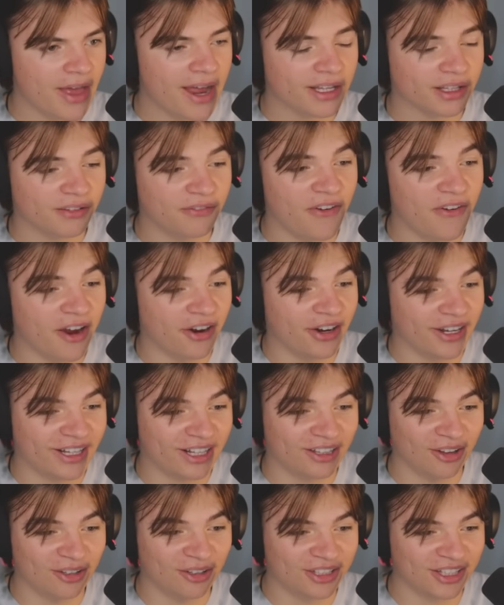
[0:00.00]
That is very
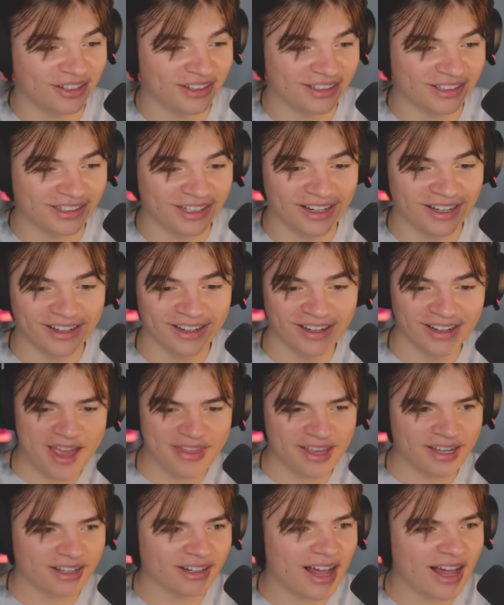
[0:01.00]
close to the sun.
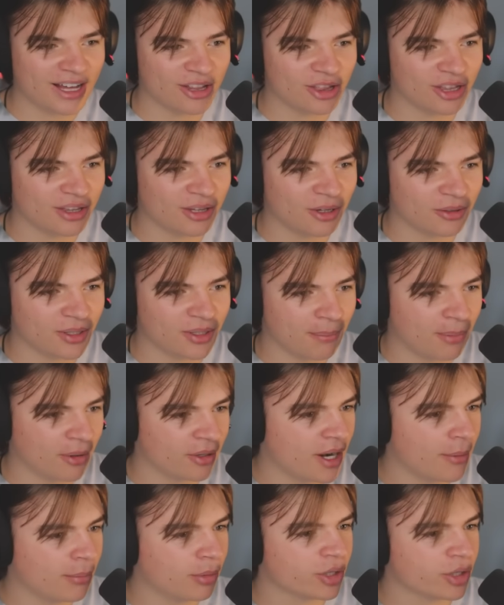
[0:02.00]
I think it'll actually start to
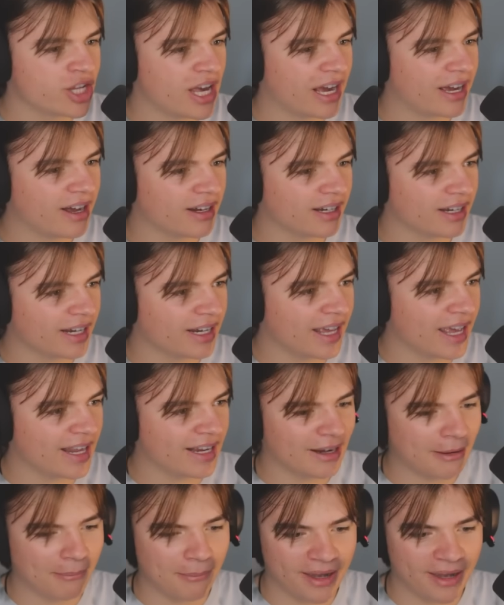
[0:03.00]
burn up. We'll check on it
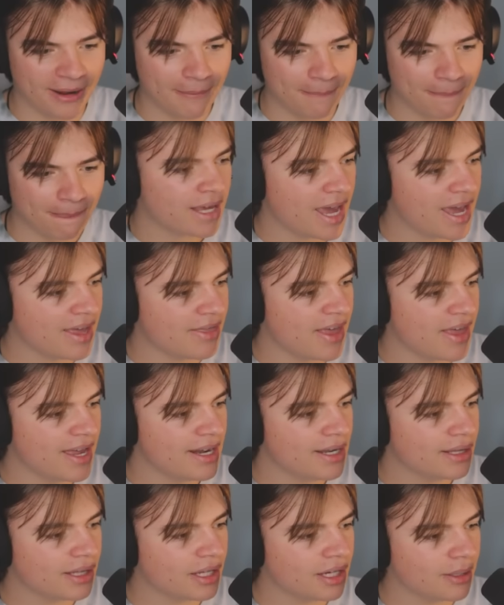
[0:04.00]
again in a minute. Okay,
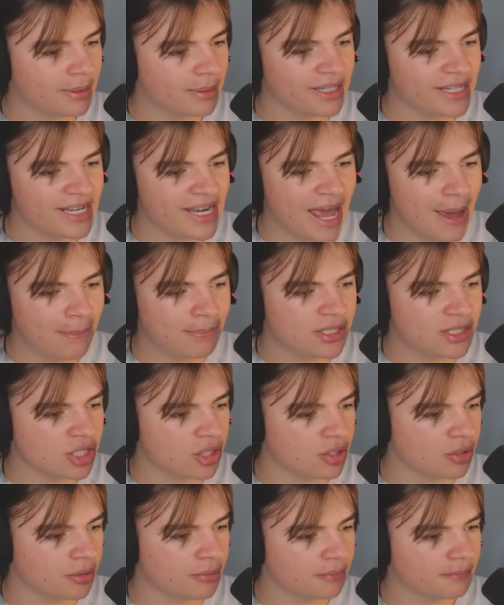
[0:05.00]
then it's going to be
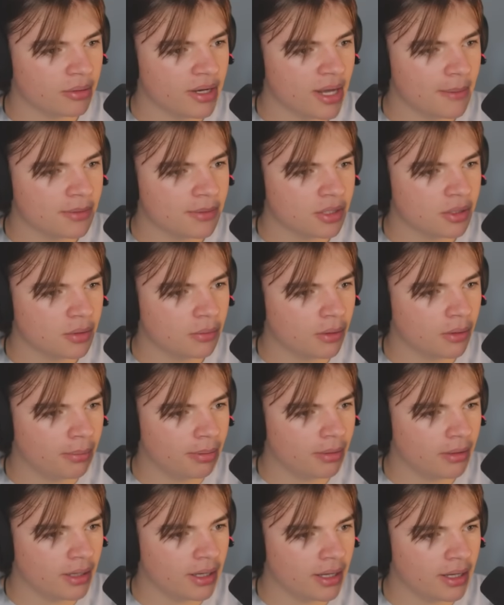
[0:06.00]
Neptune. So Neptune we'll
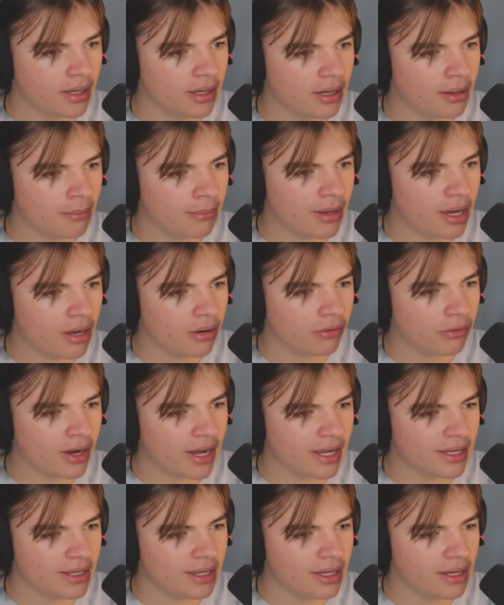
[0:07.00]
put about
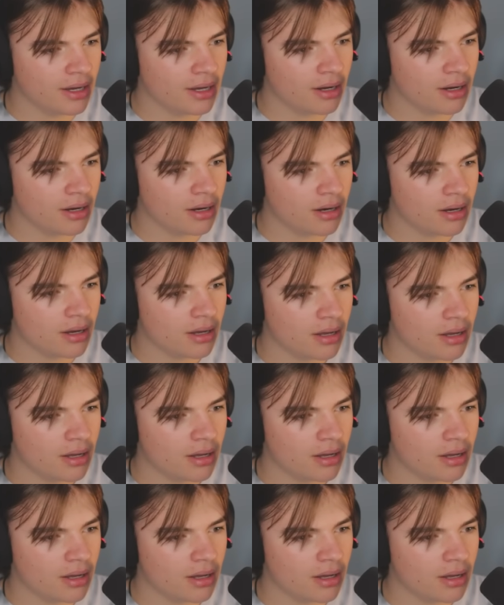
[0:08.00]
right here.